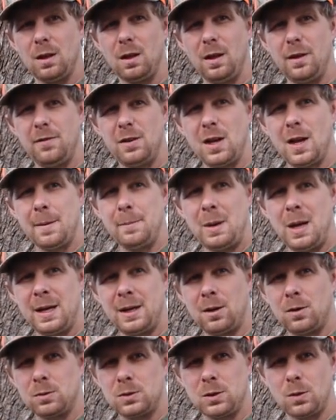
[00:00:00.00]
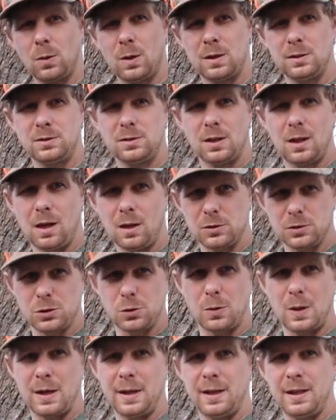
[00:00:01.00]
Livin MN Outdoors,
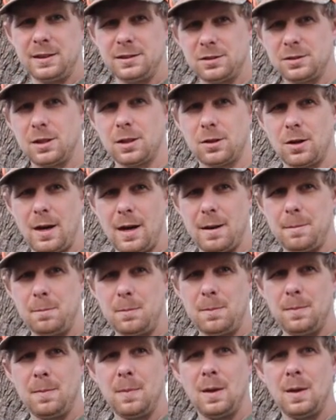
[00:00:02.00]
also on Instagram.